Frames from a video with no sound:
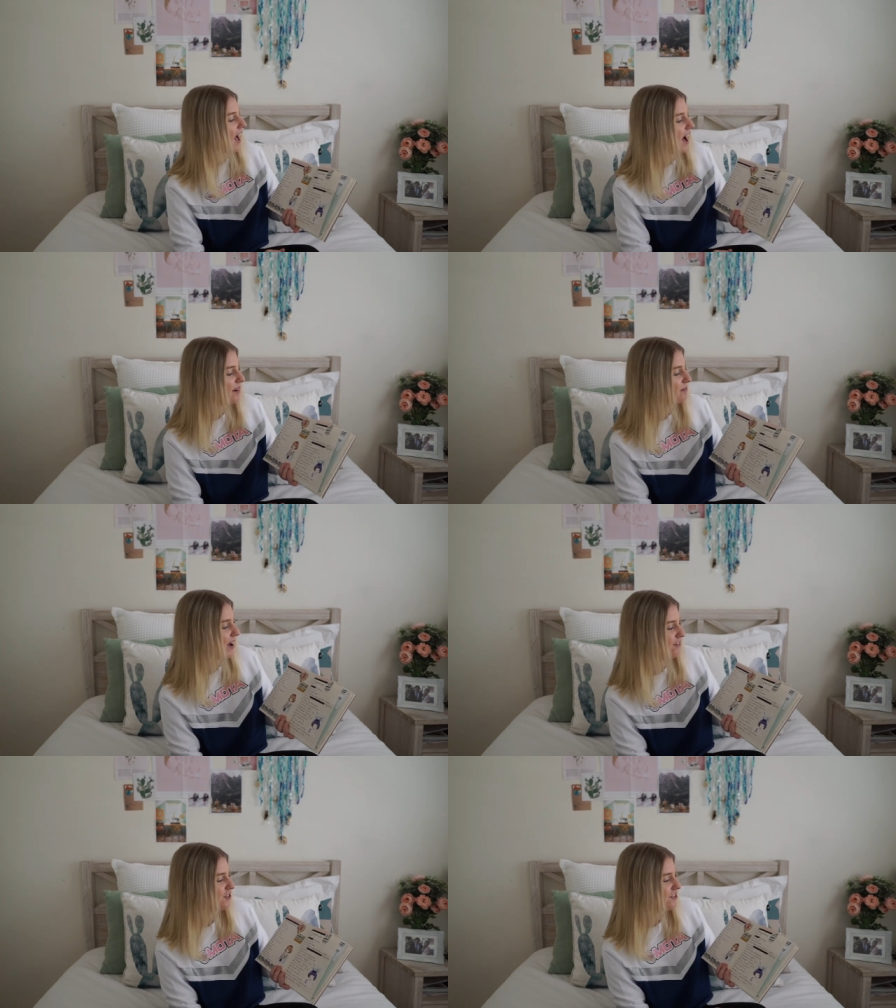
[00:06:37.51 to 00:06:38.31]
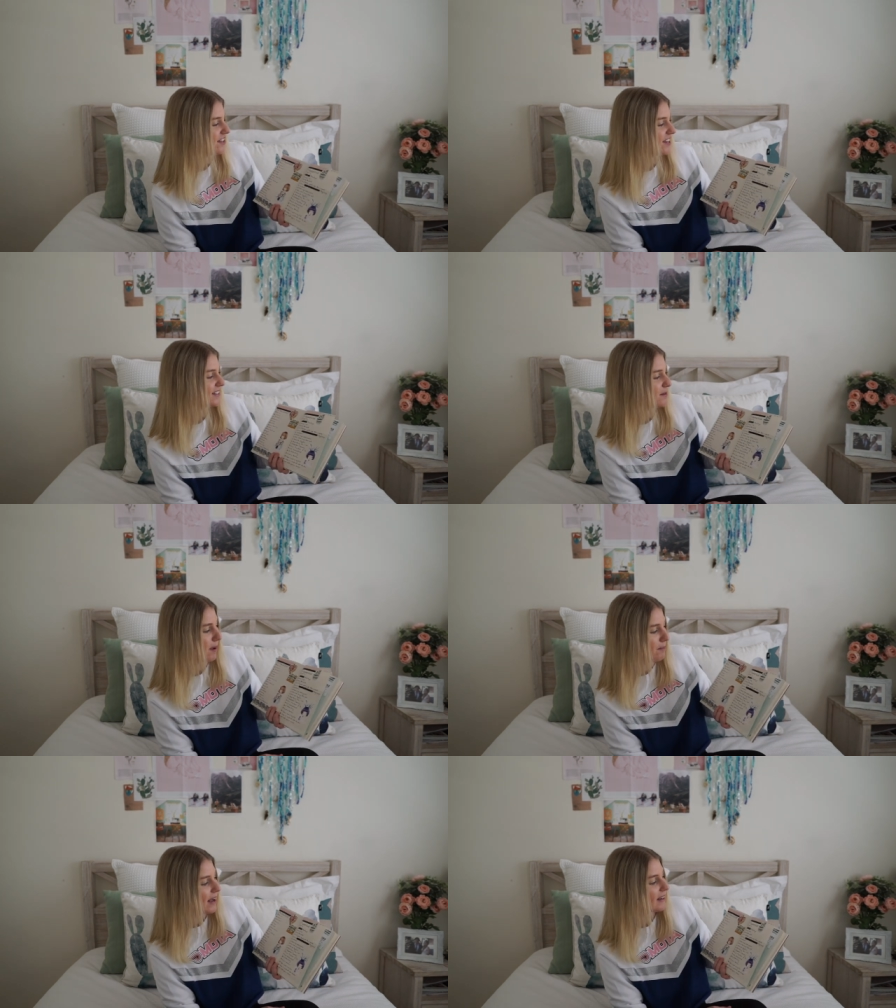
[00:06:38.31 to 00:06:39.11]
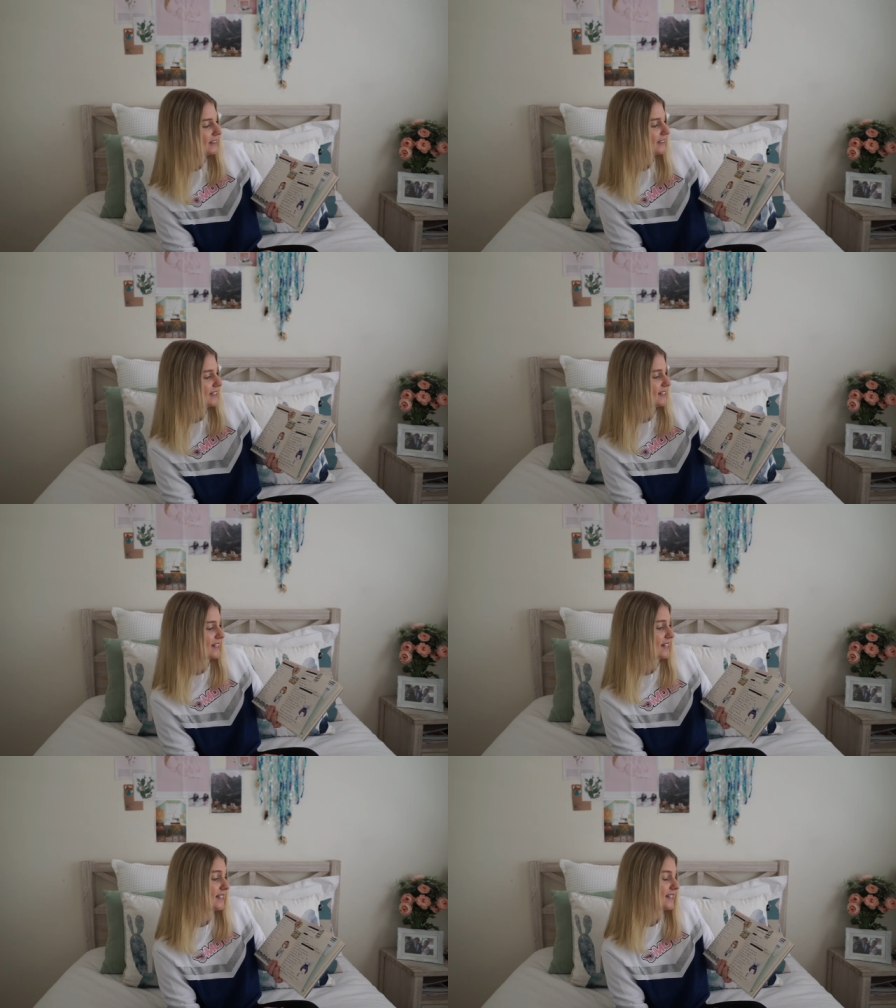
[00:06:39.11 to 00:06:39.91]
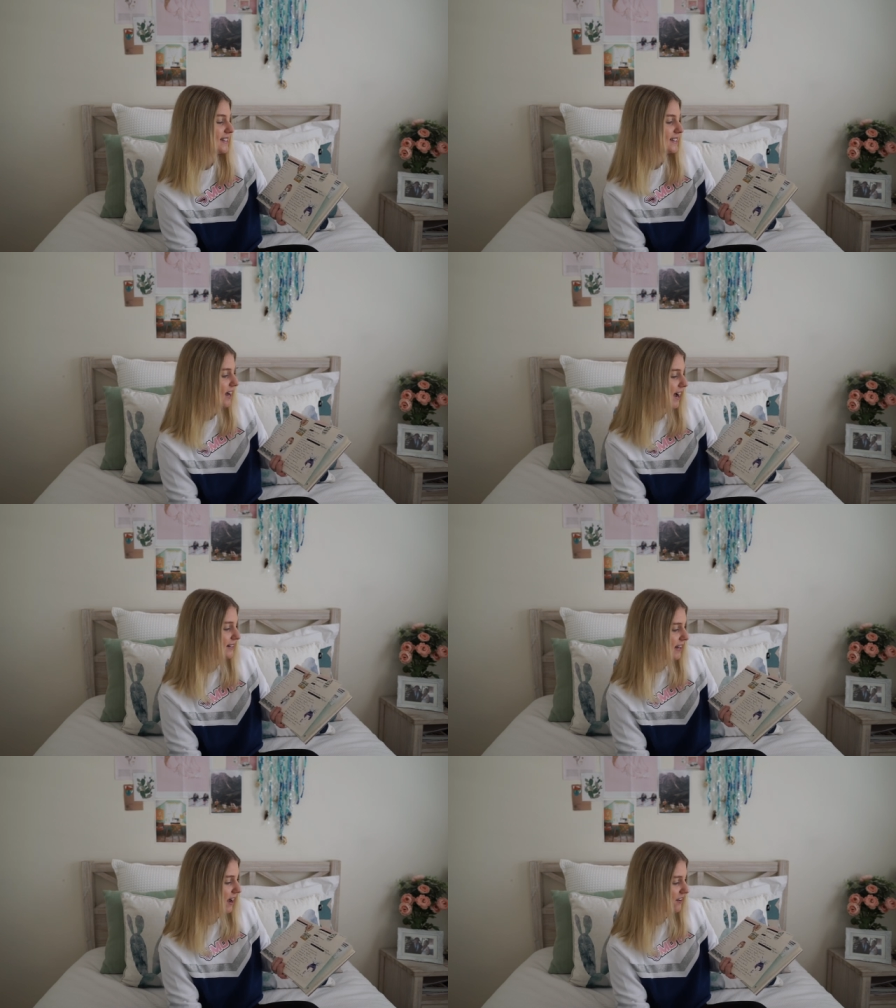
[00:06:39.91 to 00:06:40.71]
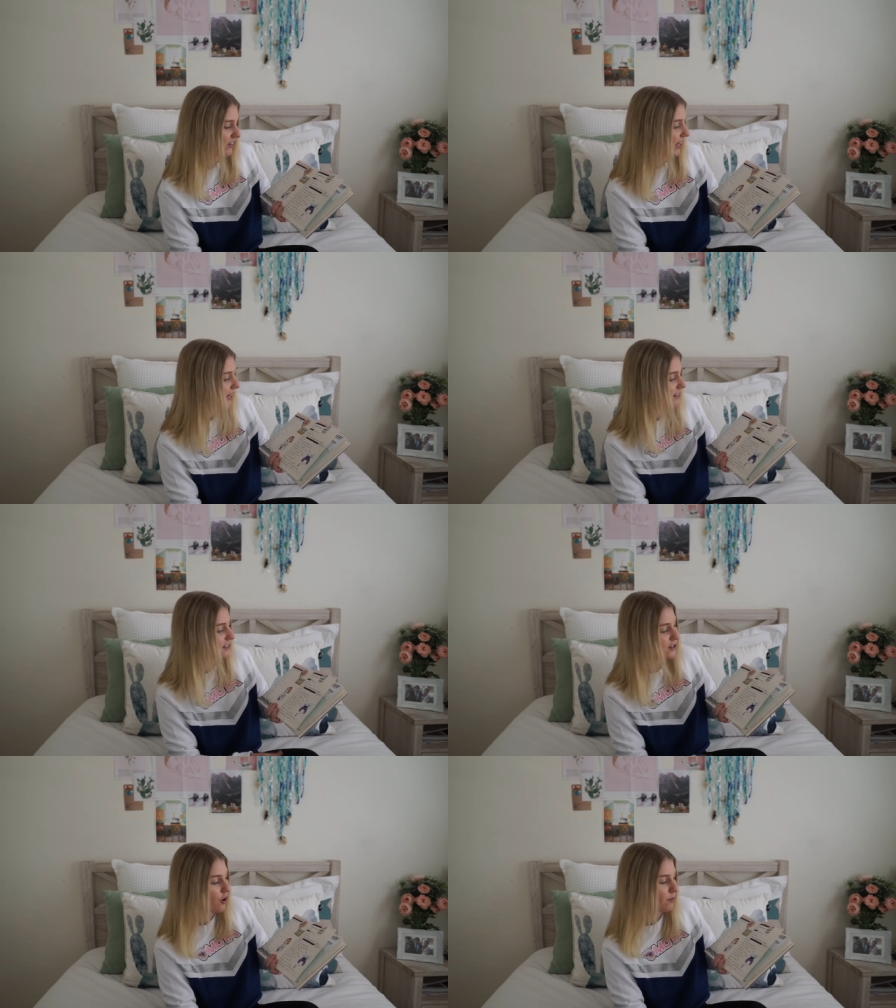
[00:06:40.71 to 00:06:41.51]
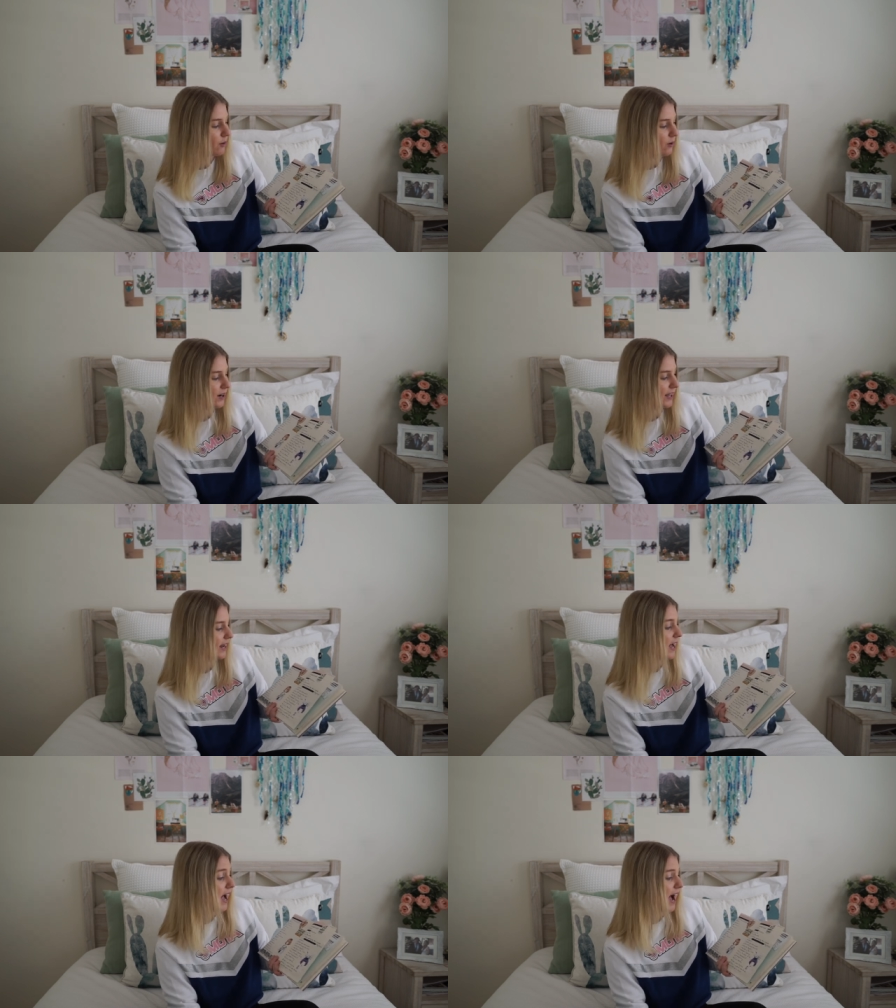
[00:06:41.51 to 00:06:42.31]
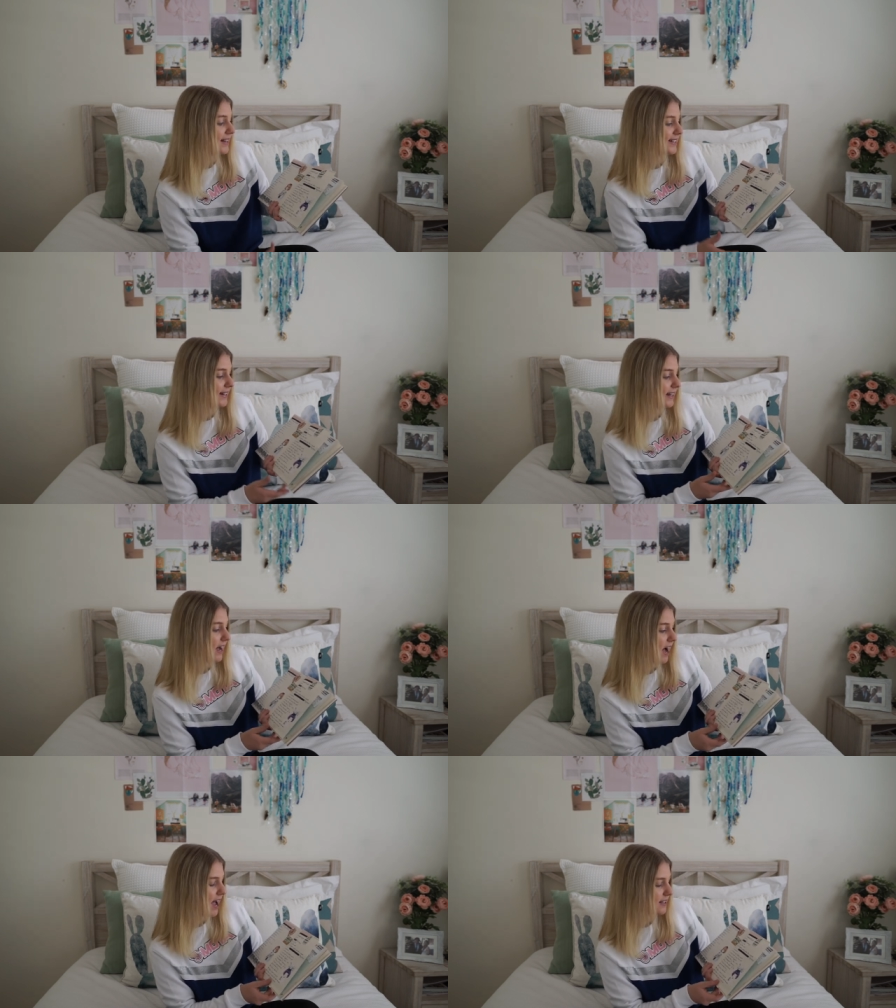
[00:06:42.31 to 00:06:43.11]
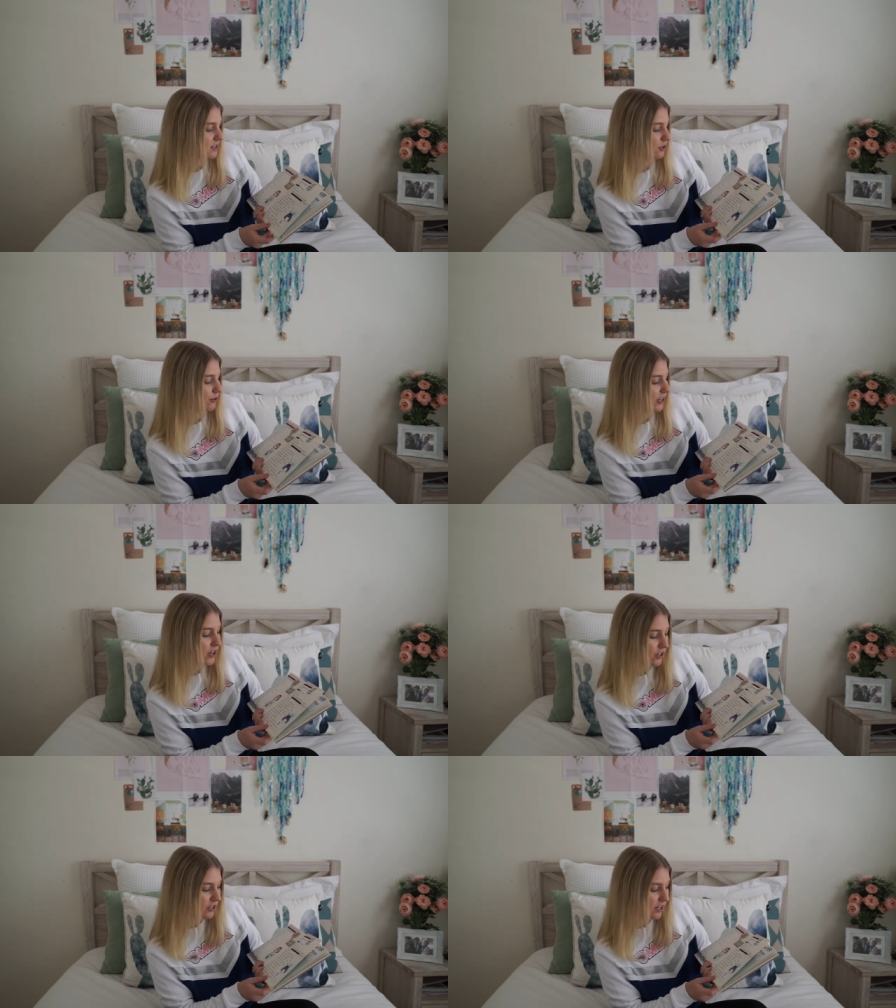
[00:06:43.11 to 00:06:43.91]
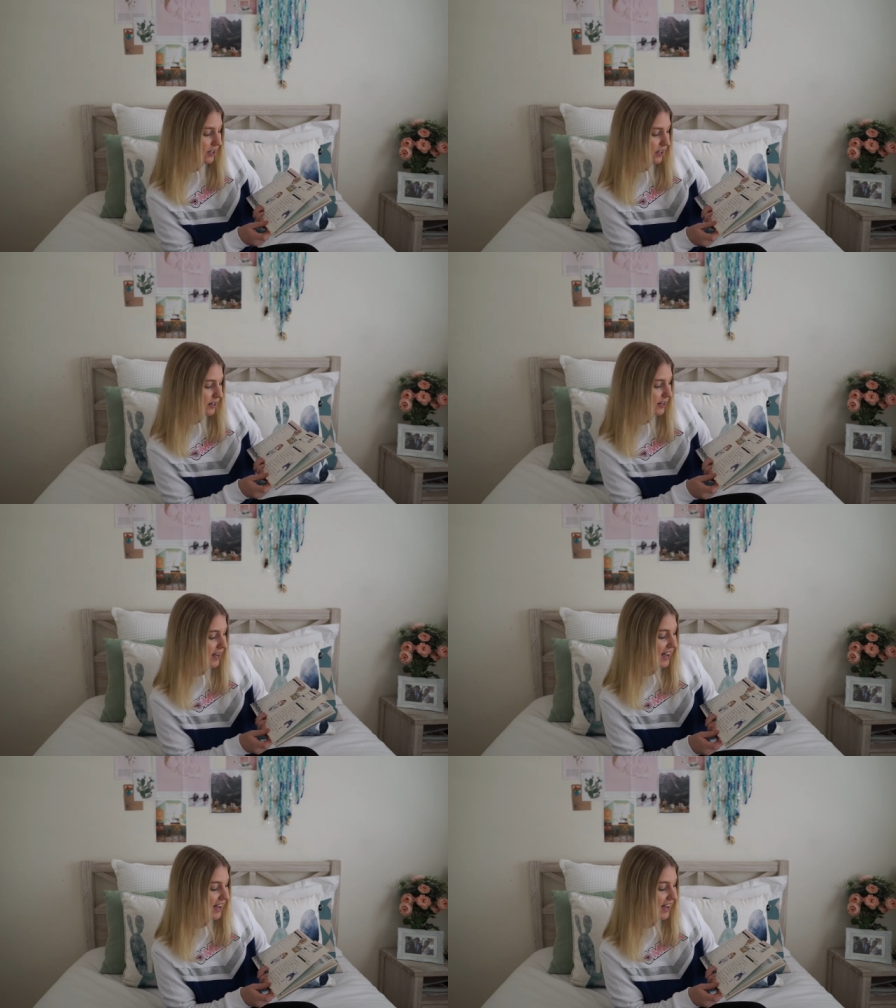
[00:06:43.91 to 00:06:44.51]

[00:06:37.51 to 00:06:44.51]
Um, a few things on my bucket list is skydiving, snowboarding, attending a high school reunion,